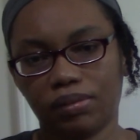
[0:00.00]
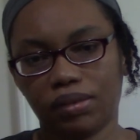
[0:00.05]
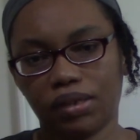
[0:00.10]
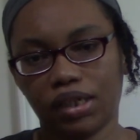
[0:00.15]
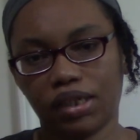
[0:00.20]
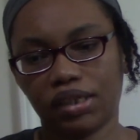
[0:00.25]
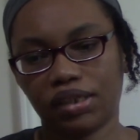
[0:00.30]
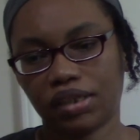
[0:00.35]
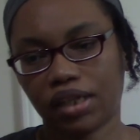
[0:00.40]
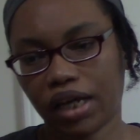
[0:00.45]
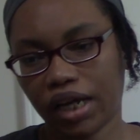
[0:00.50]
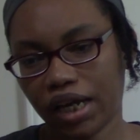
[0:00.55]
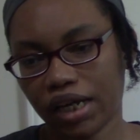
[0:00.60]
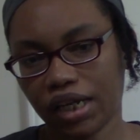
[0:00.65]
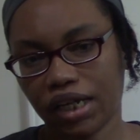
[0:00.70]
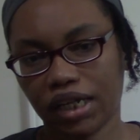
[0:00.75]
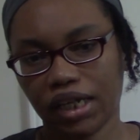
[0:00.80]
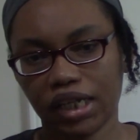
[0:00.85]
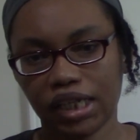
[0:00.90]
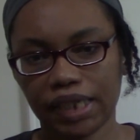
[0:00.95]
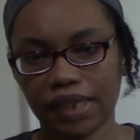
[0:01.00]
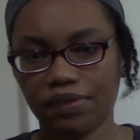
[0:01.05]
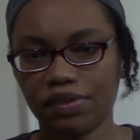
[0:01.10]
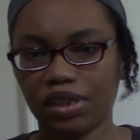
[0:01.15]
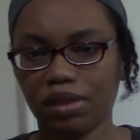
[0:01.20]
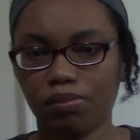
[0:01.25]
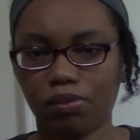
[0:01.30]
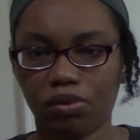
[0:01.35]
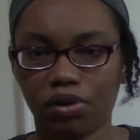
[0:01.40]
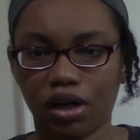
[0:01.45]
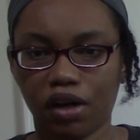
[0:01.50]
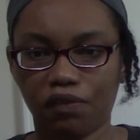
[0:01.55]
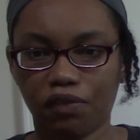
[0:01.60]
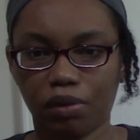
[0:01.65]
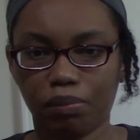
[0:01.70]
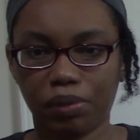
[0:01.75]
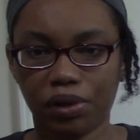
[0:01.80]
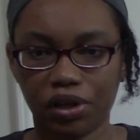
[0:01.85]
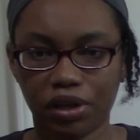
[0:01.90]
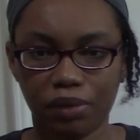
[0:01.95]
exciting and gives it more of
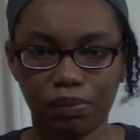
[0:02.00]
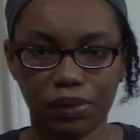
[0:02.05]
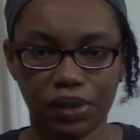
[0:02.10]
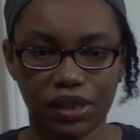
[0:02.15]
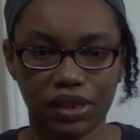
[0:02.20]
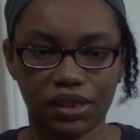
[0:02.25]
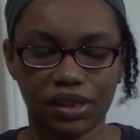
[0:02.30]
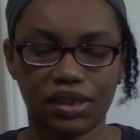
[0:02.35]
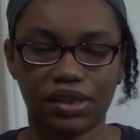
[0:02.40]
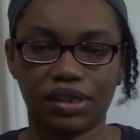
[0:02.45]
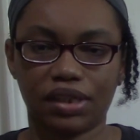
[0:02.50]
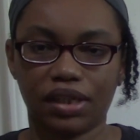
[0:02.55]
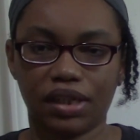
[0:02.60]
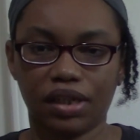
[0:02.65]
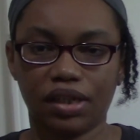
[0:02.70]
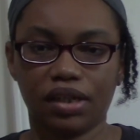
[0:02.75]
a purpose,